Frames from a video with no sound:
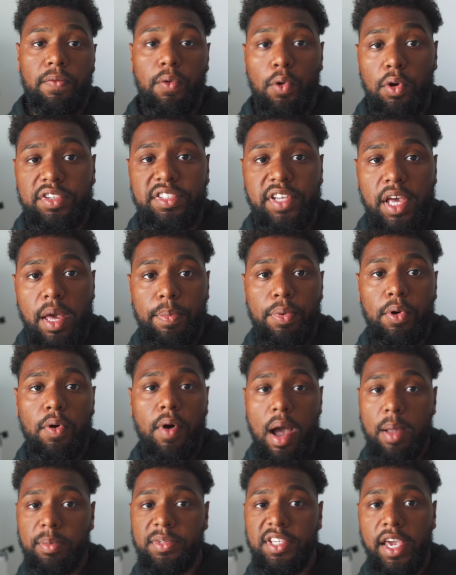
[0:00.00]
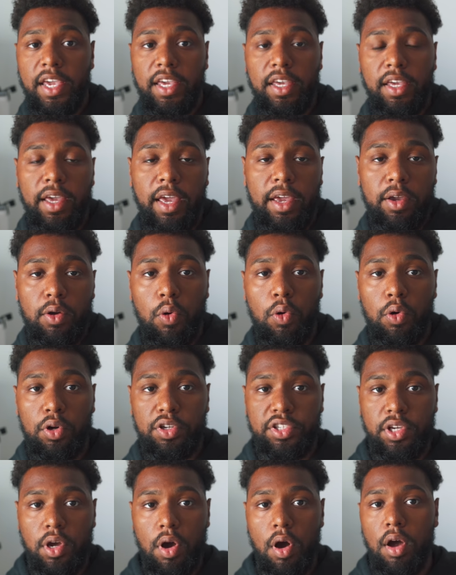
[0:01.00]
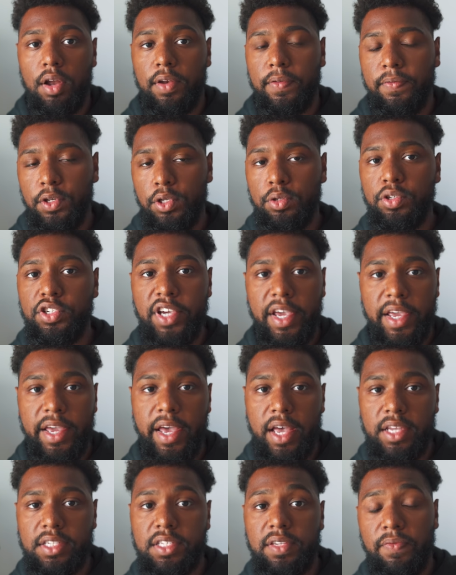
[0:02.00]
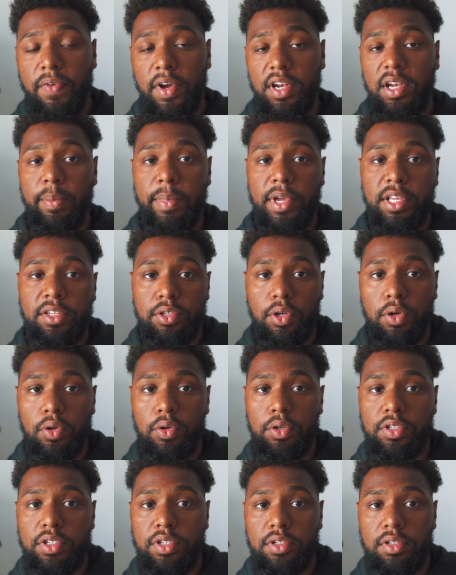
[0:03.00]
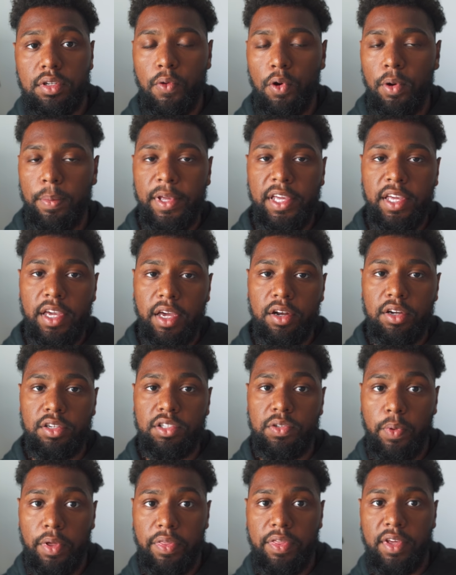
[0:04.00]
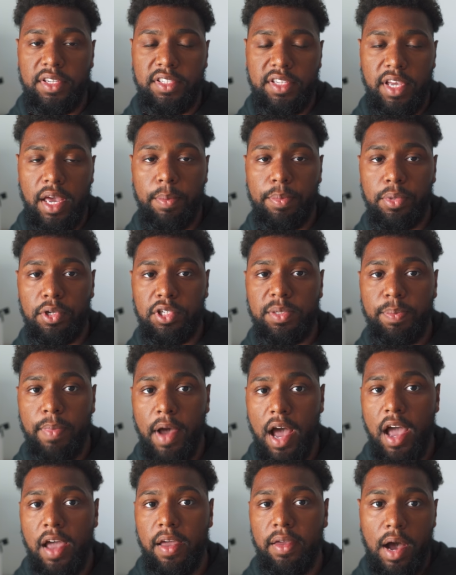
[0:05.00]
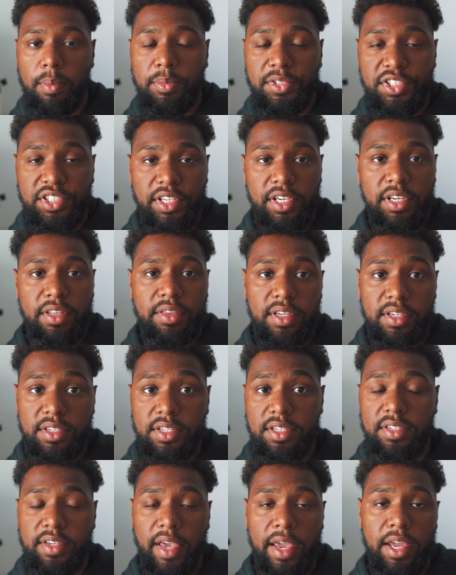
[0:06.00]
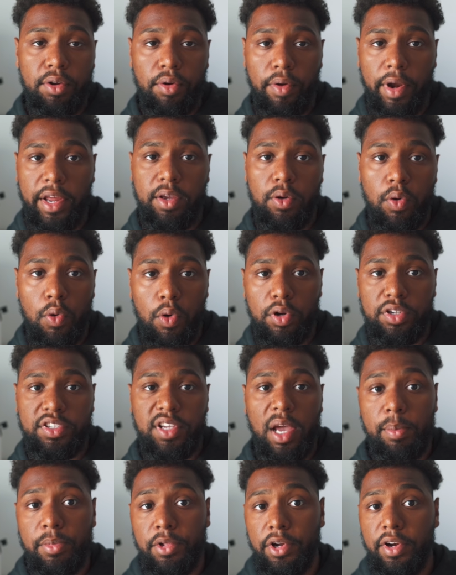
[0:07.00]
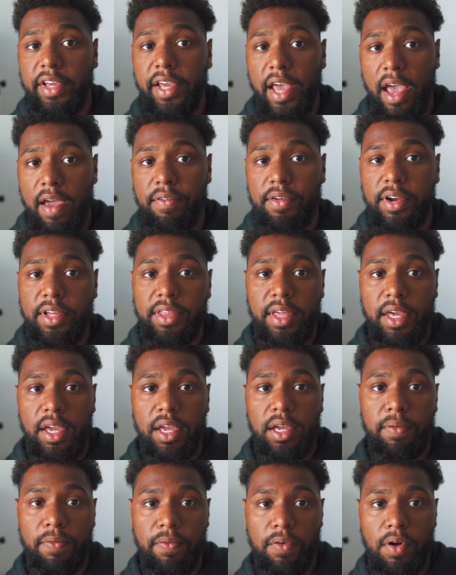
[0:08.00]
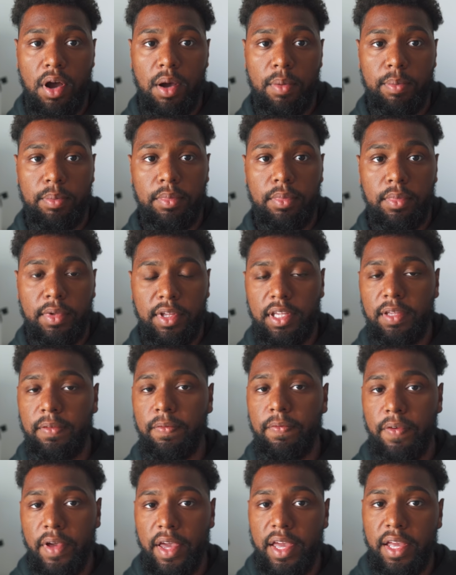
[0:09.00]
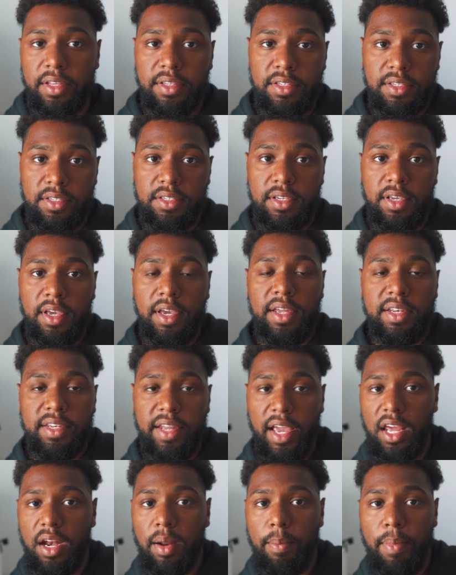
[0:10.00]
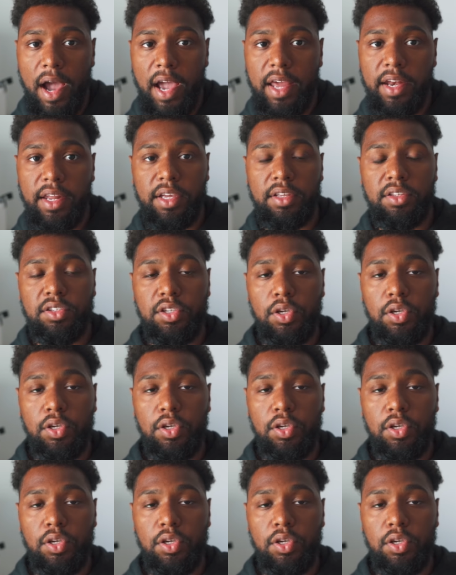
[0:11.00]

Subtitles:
For example, I'm taking a course called Vue.js Fundamentals for Beginners with Examples by Bumshi. This is a great course. I'm learning everything from events, data binding,